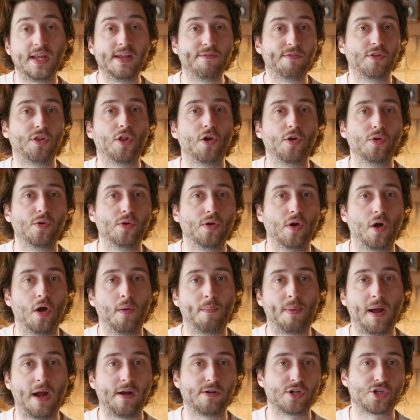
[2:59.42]
even though a
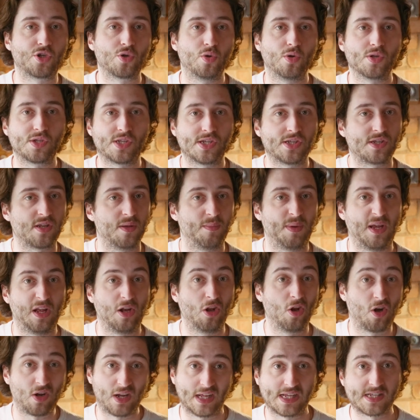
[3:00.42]
pair of shorts is going to be a
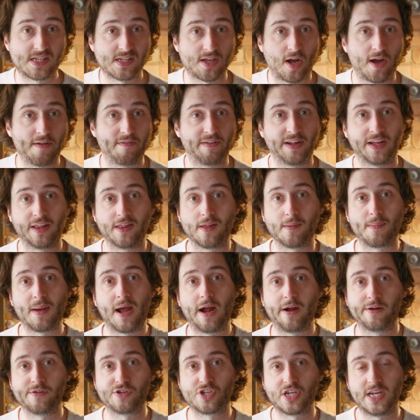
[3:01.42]
lot less stifling than a
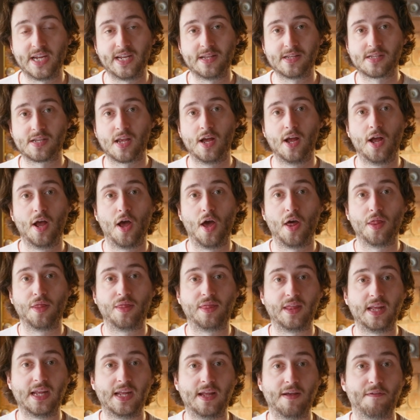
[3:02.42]
pair of jeans,
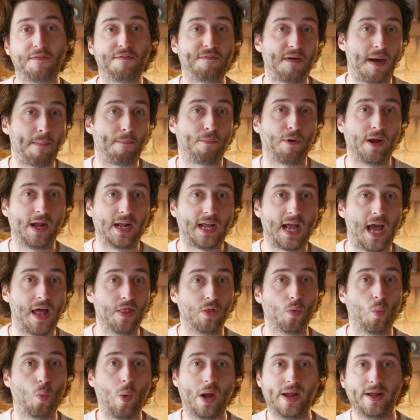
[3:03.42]
the fabric and
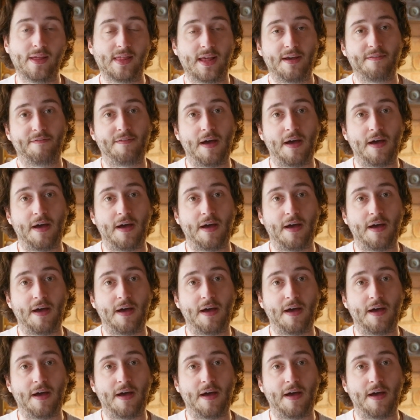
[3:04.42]
the weight of that